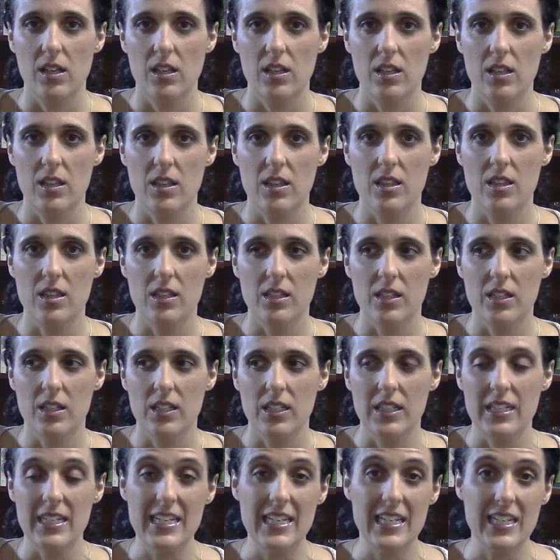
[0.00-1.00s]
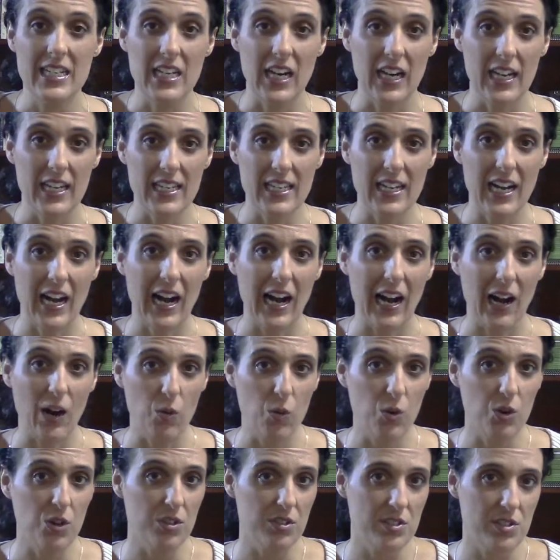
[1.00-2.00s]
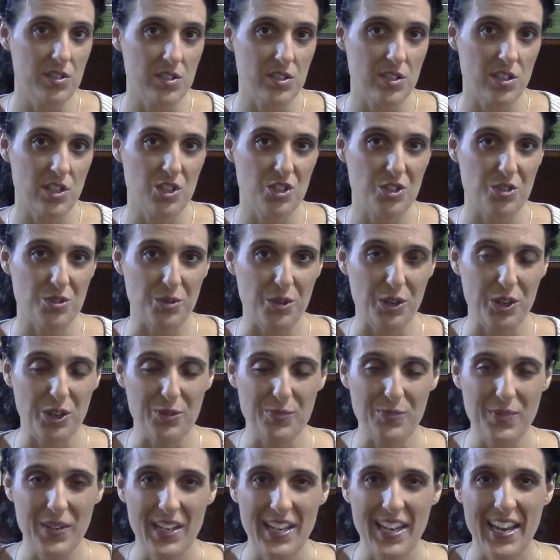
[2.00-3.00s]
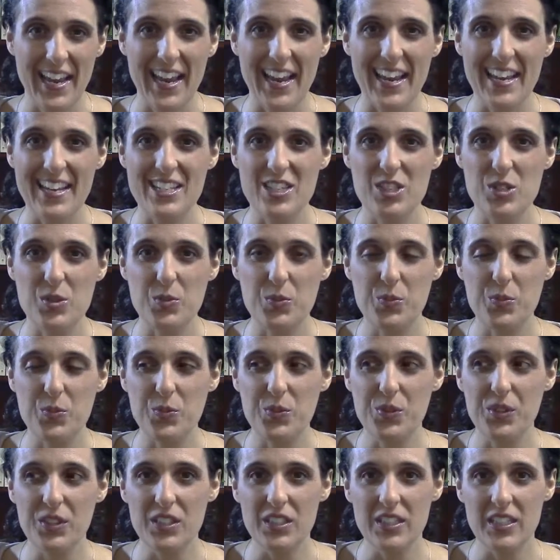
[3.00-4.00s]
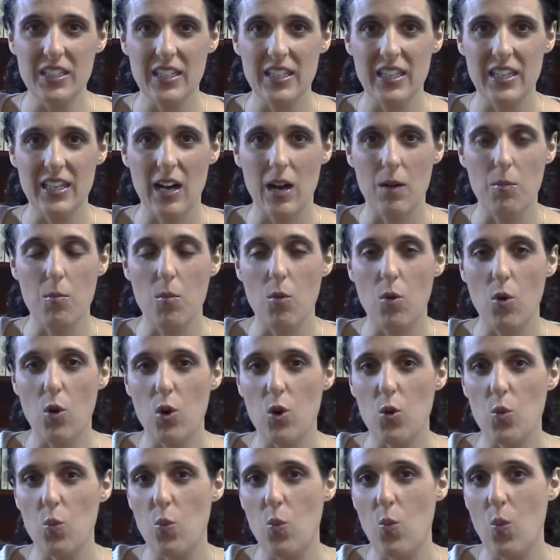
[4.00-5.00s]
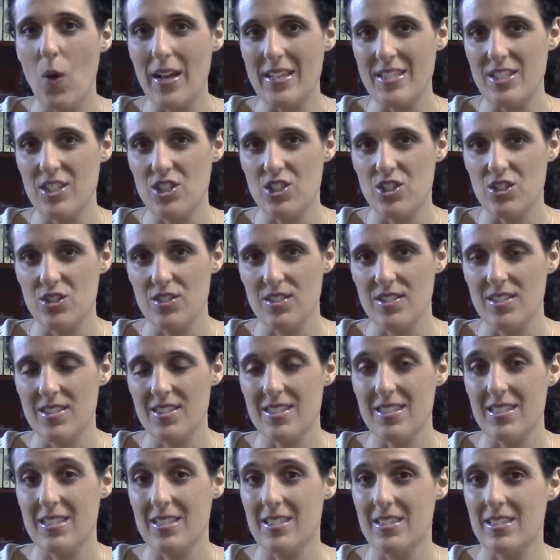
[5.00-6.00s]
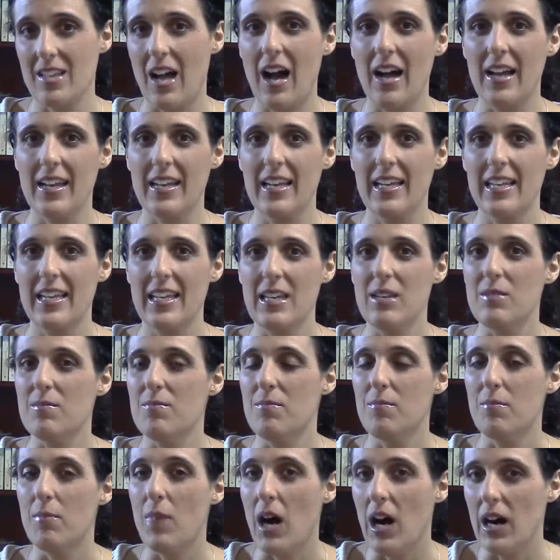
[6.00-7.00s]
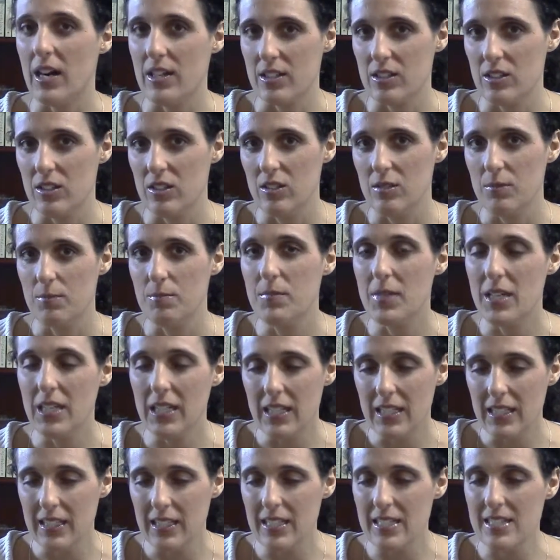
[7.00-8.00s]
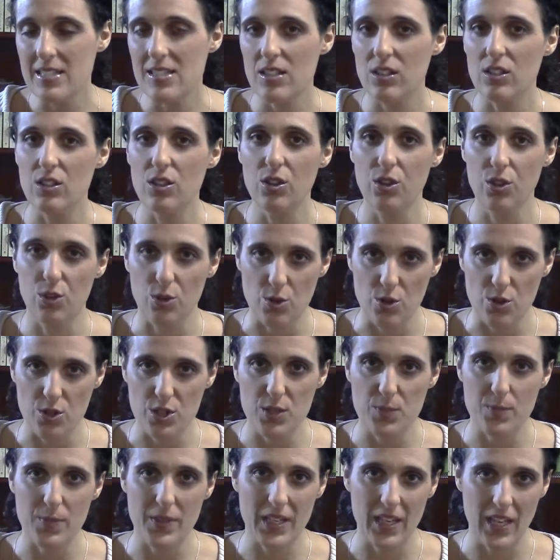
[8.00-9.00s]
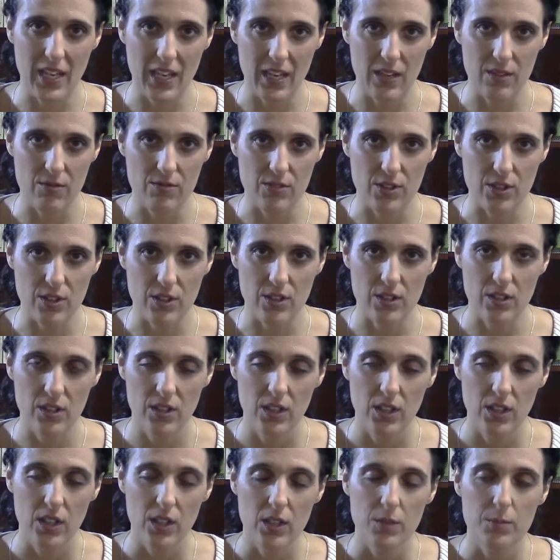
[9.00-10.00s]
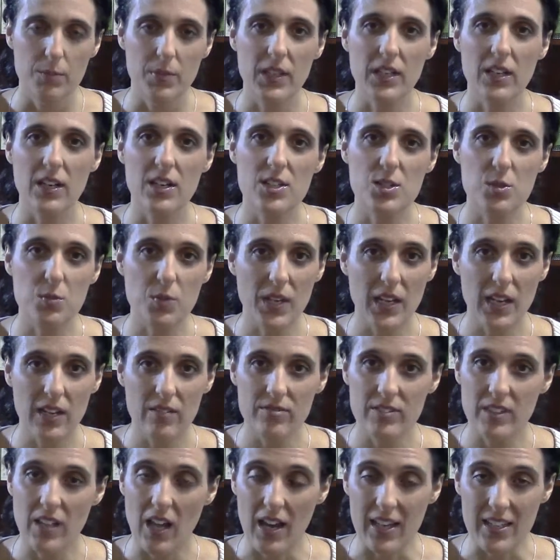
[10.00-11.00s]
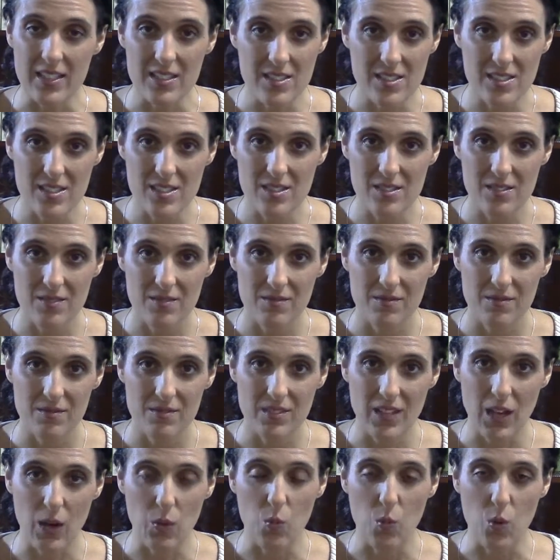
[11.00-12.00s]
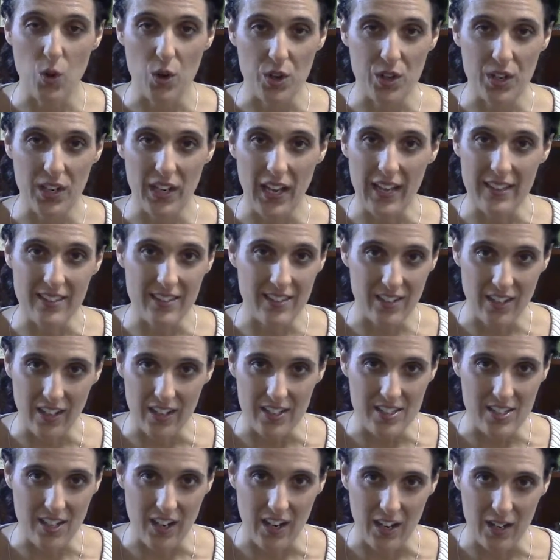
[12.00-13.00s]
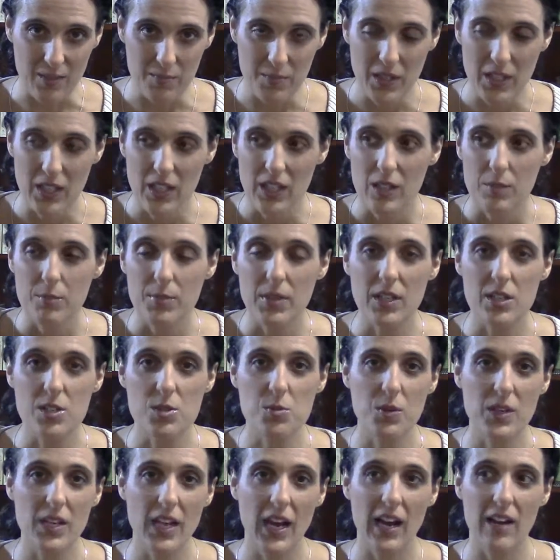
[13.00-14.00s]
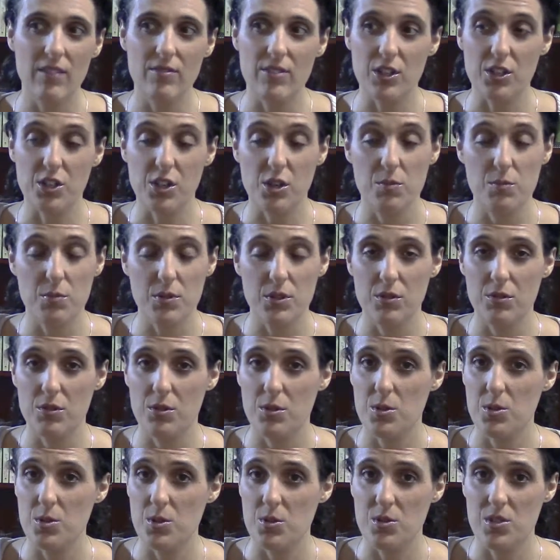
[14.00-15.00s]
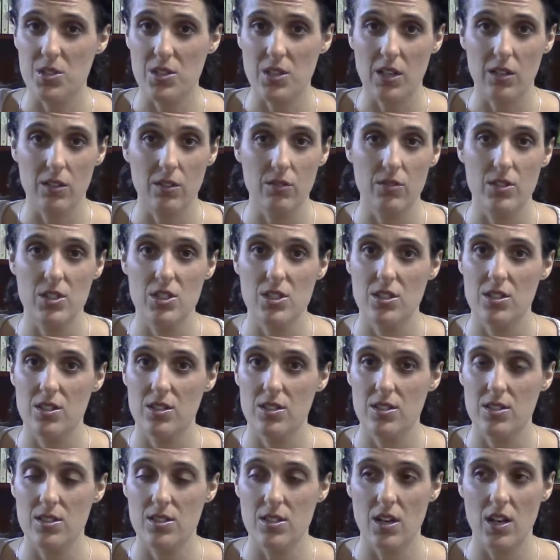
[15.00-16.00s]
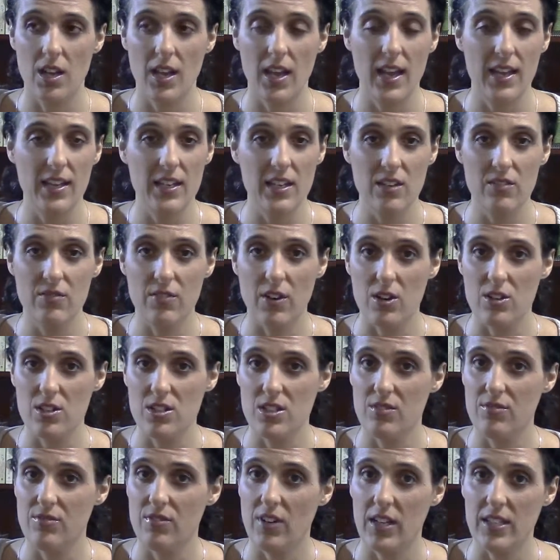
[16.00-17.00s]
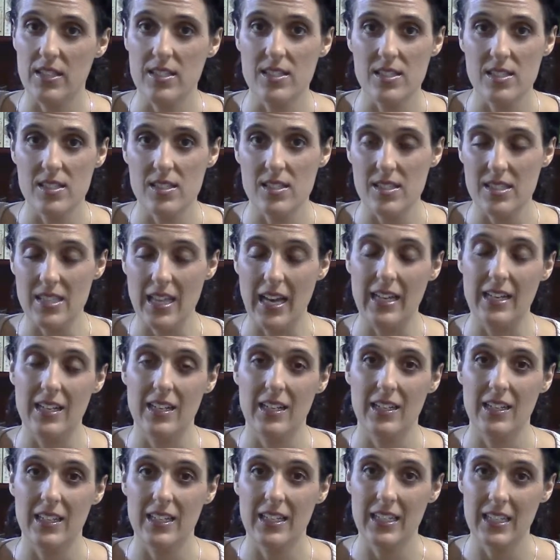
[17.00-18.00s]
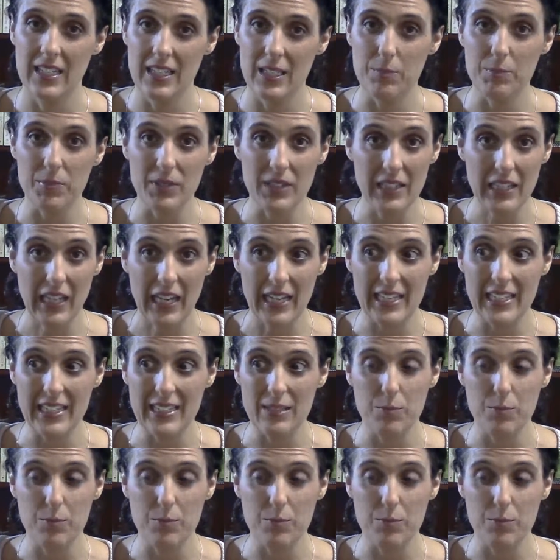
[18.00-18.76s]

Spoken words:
the night owl syndrome is really a more Western society model, meaning it's a learned behavior. Because we have lights that work at the nighttime, because we have our computers or televisions, any of our devices that keep light